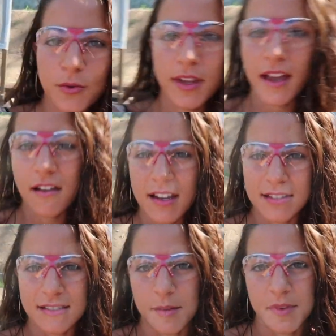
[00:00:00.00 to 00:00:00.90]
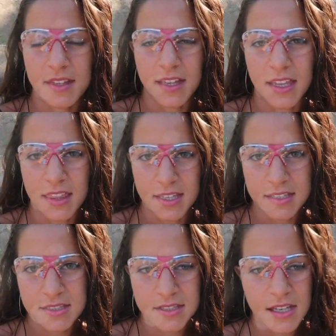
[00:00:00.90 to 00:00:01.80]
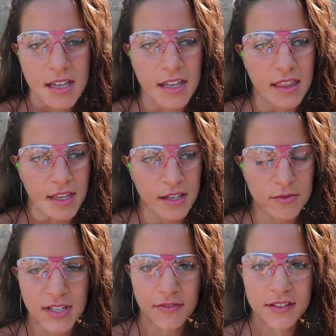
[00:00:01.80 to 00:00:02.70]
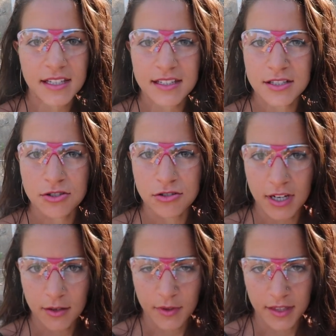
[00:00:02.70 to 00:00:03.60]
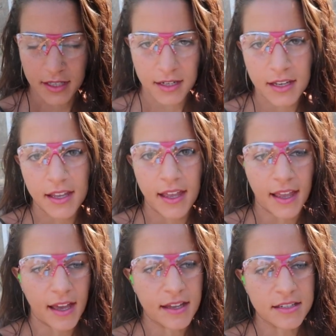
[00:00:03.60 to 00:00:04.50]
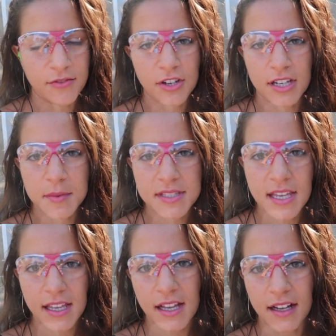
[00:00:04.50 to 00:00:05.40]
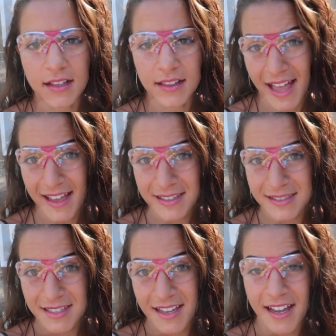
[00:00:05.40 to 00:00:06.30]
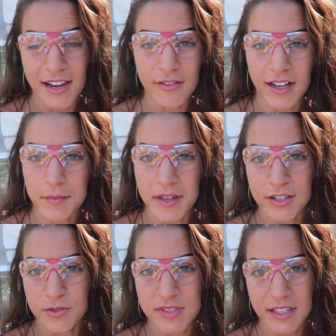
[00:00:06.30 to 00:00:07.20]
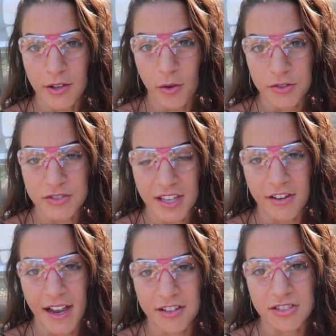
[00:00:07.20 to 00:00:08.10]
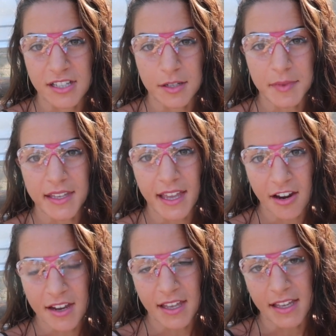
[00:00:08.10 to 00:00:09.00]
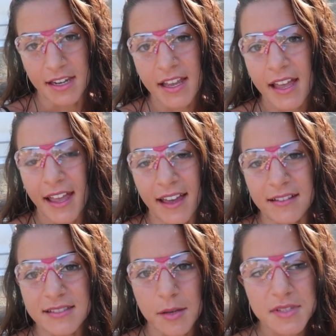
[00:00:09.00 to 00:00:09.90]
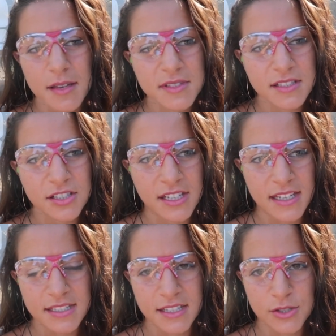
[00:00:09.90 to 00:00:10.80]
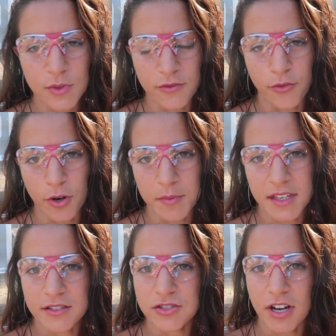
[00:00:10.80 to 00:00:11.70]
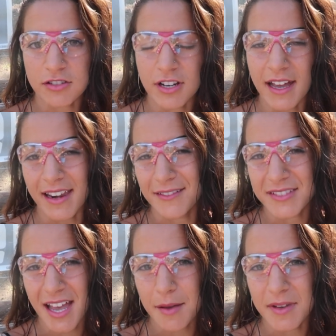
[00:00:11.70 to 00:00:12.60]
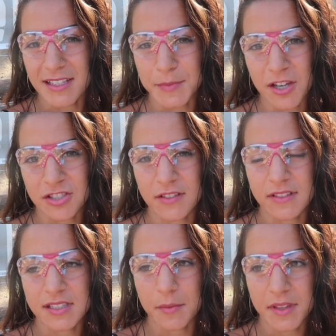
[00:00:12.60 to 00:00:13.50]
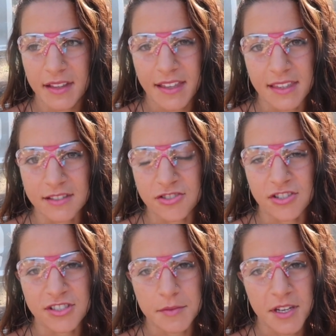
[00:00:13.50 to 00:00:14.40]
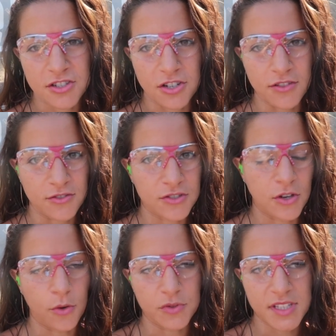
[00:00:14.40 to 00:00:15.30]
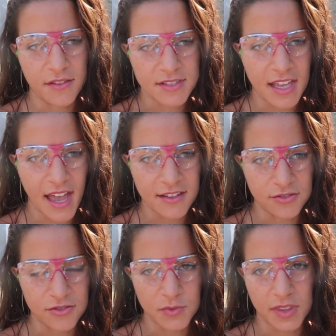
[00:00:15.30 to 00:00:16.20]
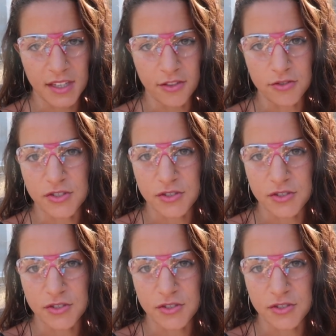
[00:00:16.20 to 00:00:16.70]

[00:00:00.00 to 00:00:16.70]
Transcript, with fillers: you carry in something like this, then you definitely need to train with it. And if you're gonna be taking a class, I recommend using the holster that you're actually gonna be carrying in. And sometimes it's a good idea to inform the instructor ahead of time, especially if it's something like this, just to make sure there's no safety hazards with the other